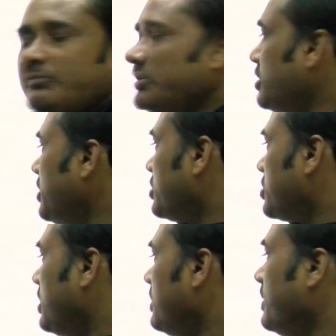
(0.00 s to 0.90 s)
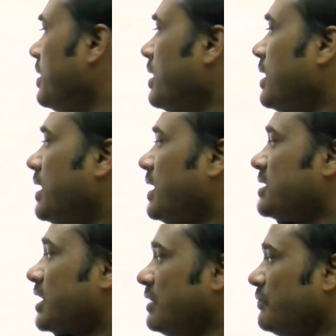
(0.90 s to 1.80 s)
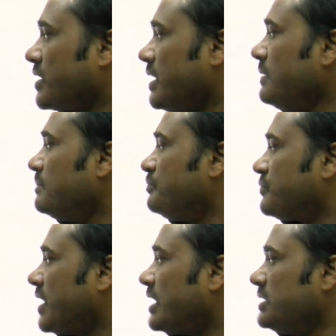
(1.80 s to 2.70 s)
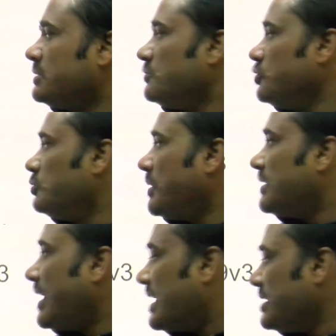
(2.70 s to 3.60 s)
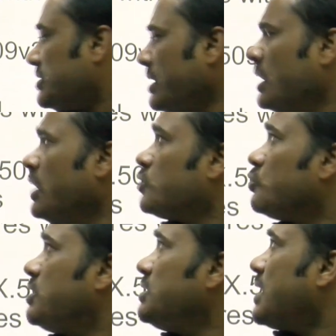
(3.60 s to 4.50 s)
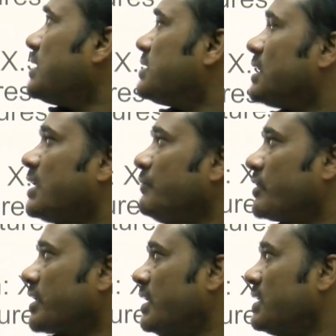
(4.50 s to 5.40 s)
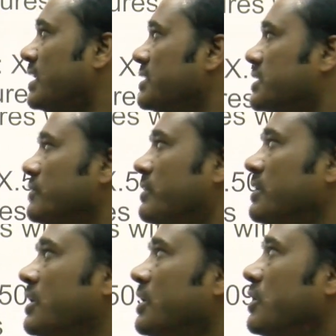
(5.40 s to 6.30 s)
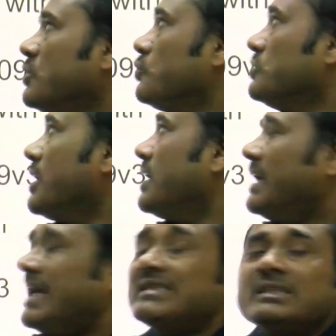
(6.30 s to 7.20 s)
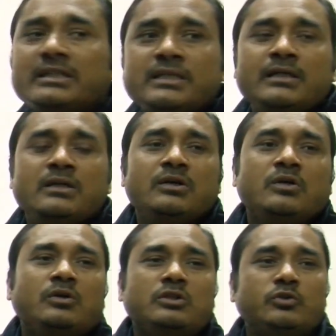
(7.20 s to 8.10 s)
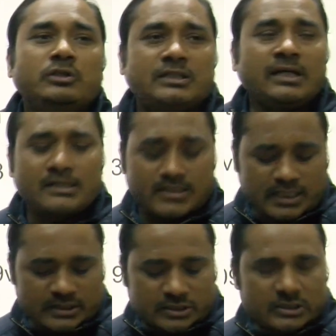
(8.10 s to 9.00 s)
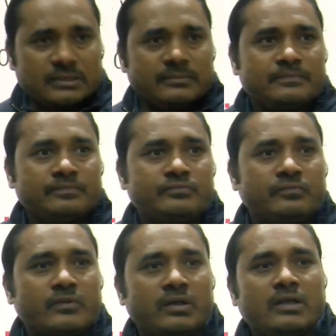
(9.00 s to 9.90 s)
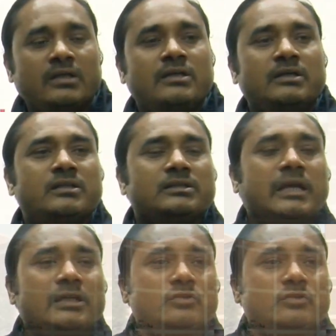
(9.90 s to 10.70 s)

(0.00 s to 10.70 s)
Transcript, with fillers: with the digital uh, certificate that is used by the RSA. So these are the certificate that is given to the SET during the transaction. Thank